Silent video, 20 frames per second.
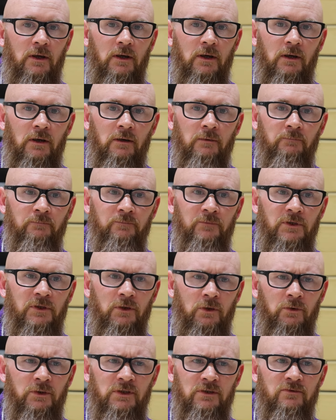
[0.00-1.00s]
And,
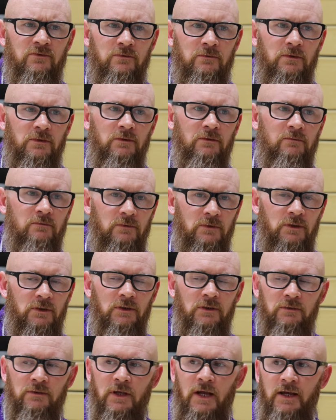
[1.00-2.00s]
he's
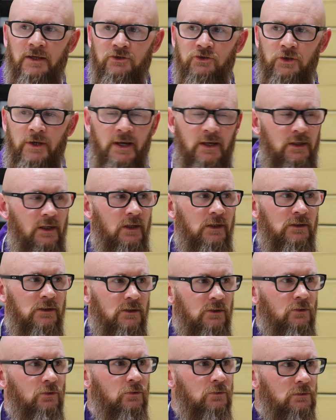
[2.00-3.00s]
a high track
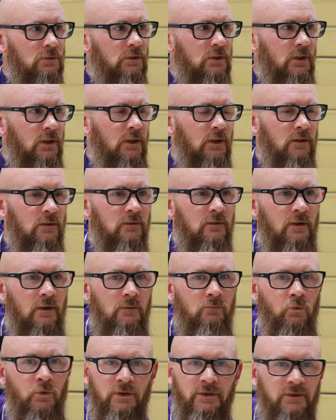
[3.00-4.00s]
IQ. And
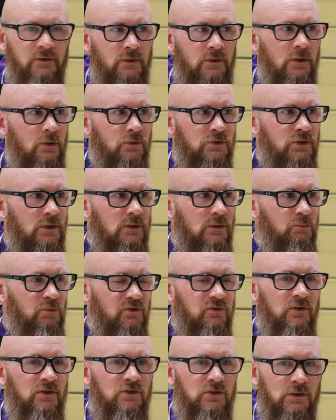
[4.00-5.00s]
willing to coach any
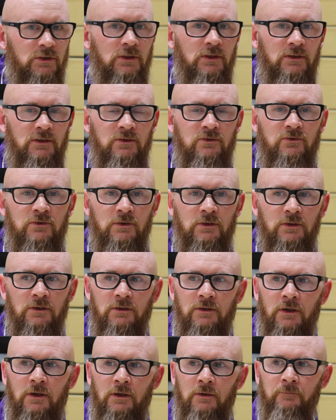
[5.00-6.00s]
position, and he's going
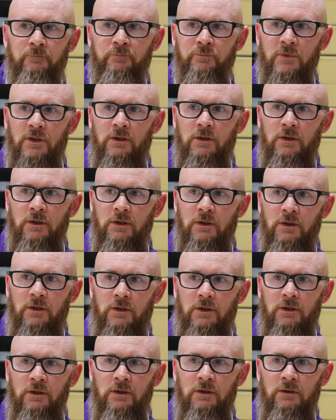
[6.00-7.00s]

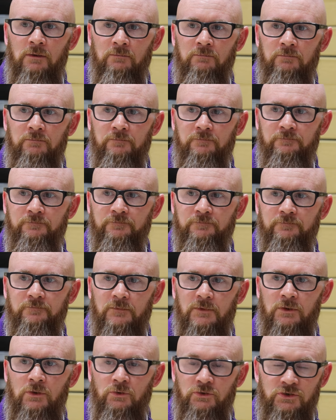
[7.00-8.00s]
to
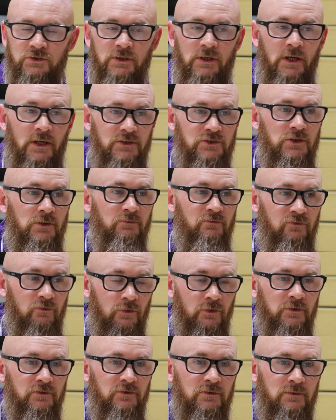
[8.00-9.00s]
coach the high jump
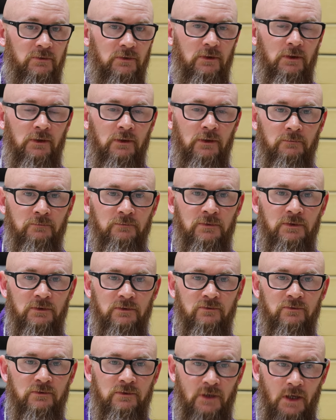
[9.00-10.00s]
for us.
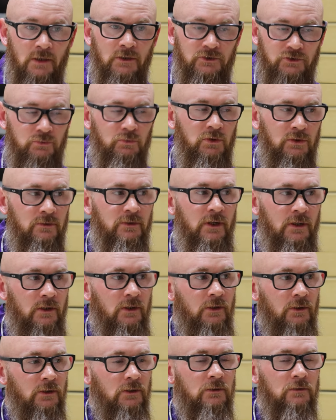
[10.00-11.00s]
He's knowledgeable in that
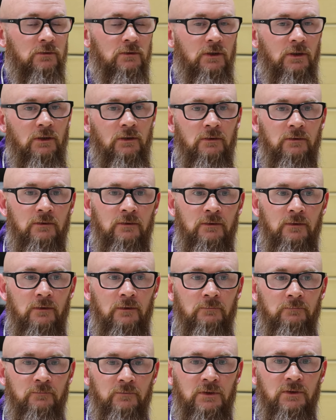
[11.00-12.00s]
area,
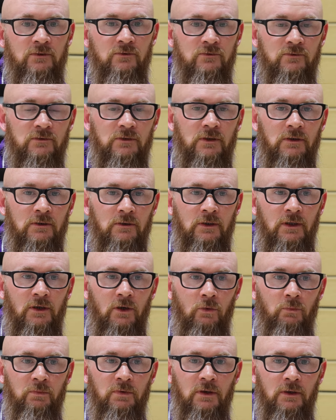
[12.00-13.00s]
and he's going to
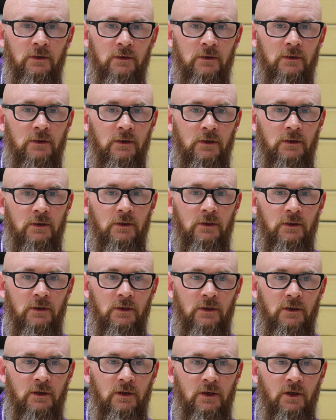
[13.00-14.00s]
help
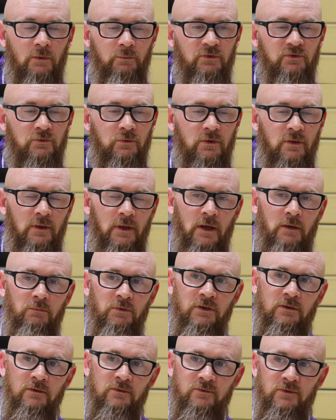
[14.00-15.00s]
us with that
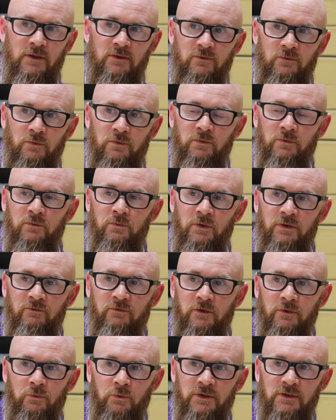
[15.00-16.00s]
because that's one of
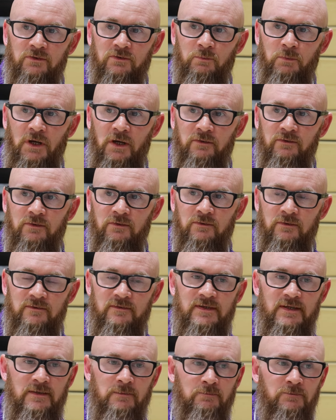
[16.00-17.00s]
our weak spots as a
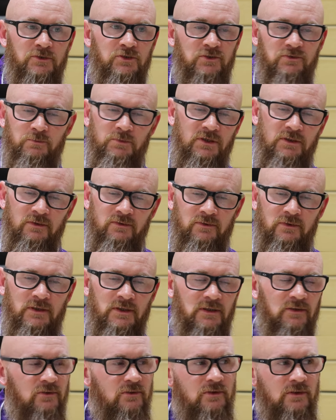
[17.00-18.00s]
team, just because of
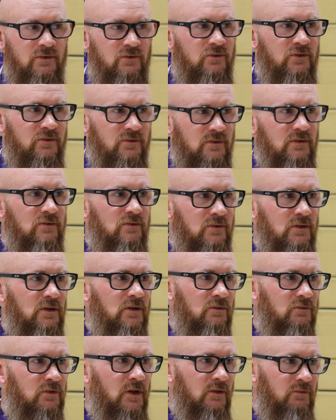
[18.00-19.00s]
the inconsistency
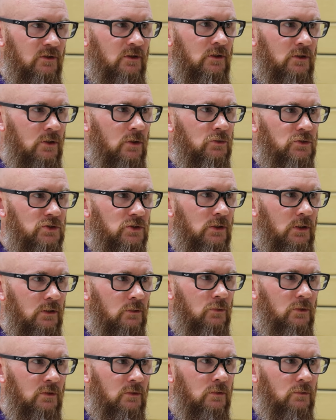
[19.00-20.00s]
of having a coach
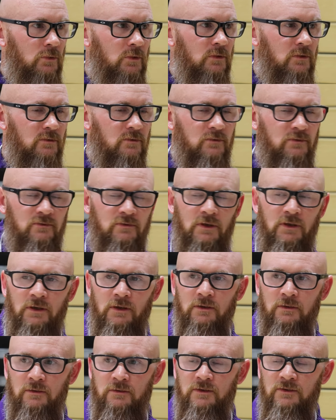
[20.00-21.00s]
there with
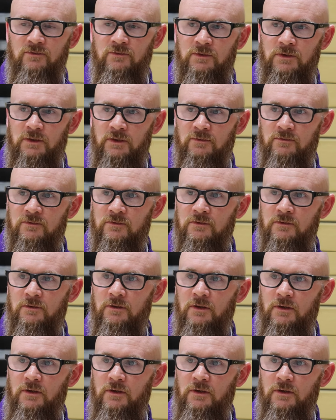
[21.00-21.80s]
these kids.